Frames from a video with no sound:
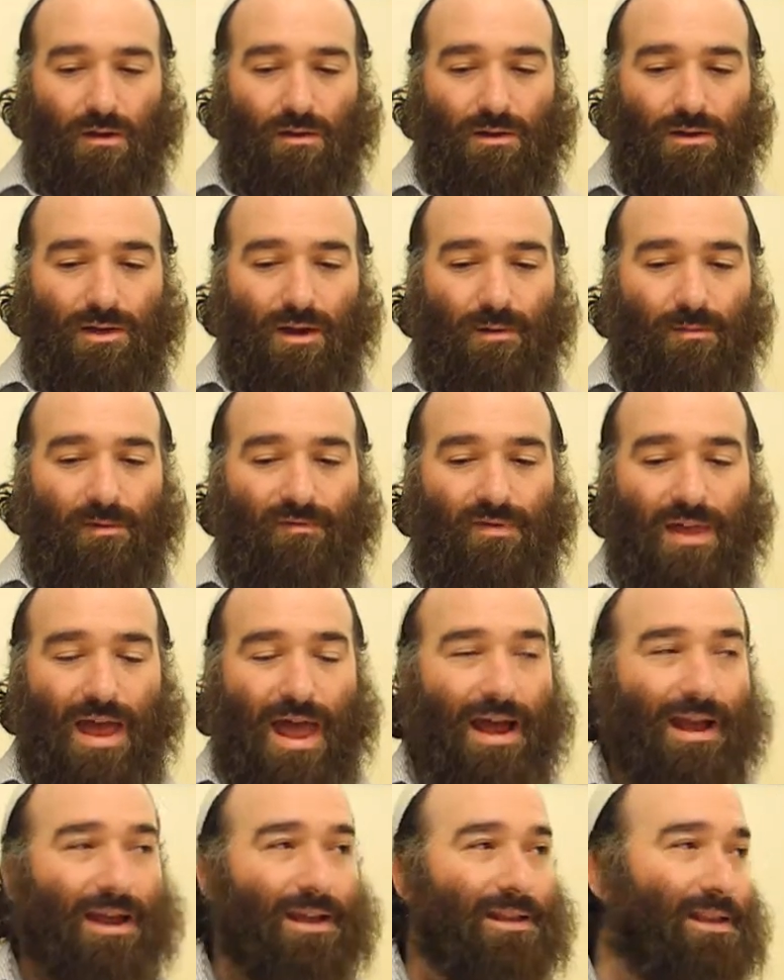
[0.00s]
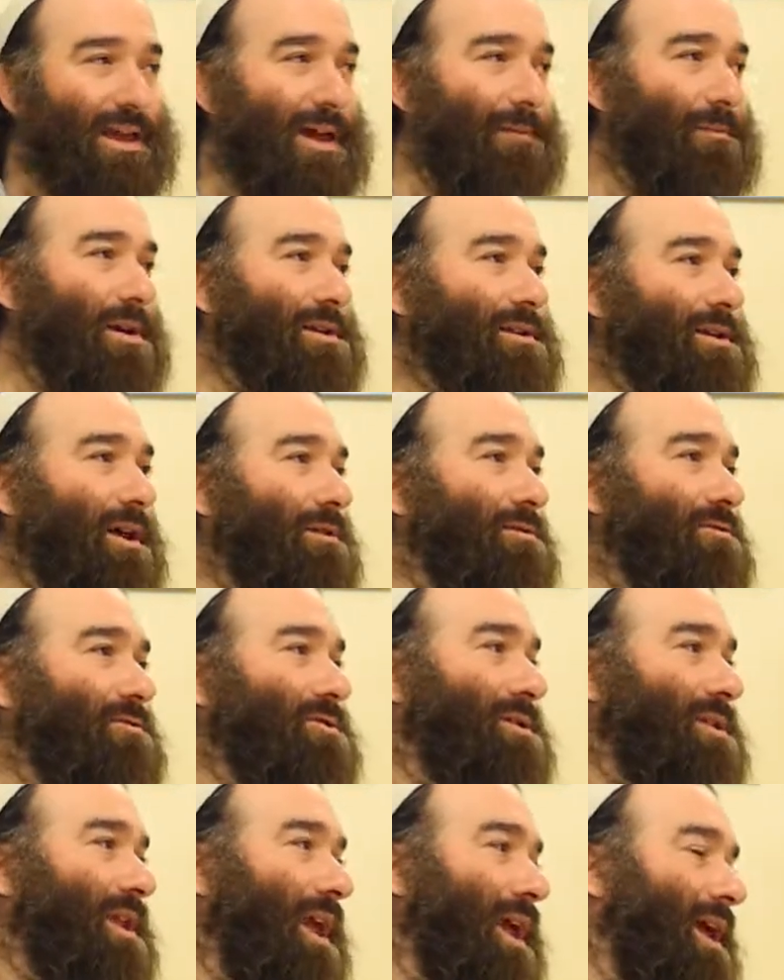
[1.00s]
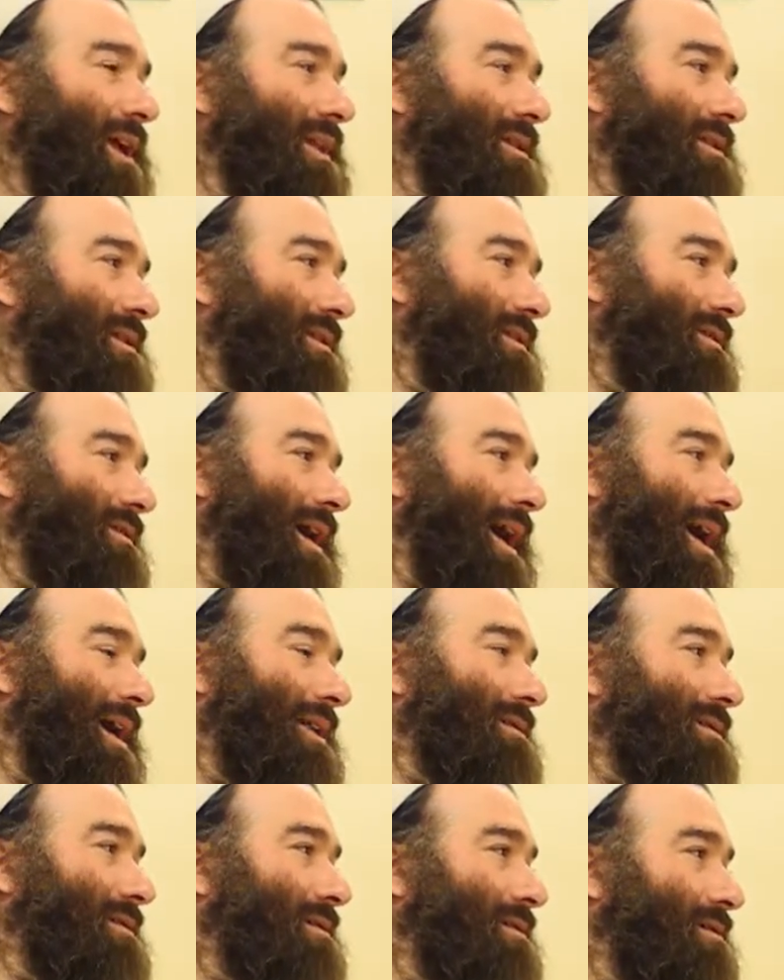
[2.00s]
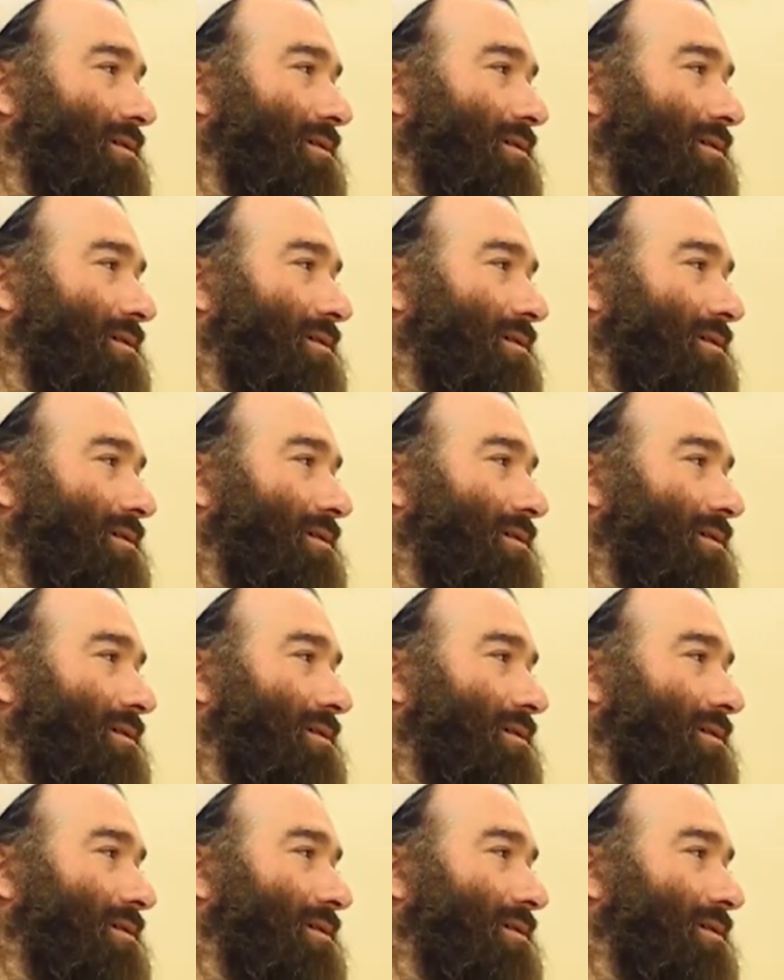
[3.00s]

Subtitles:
some of the academics understand that